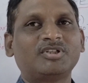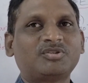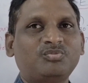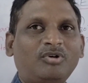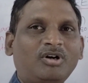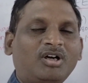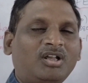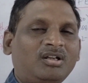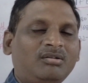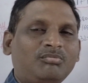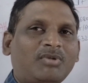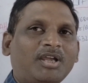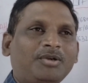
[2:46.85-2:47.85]
from the
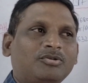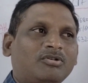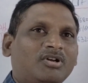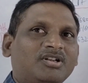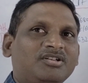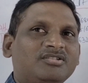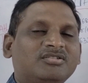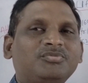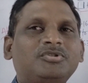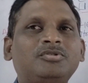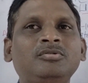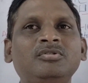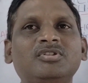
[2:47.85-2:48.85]
small
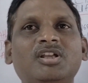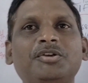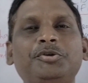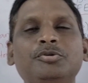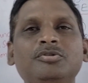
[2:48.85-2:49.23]
microorganisms to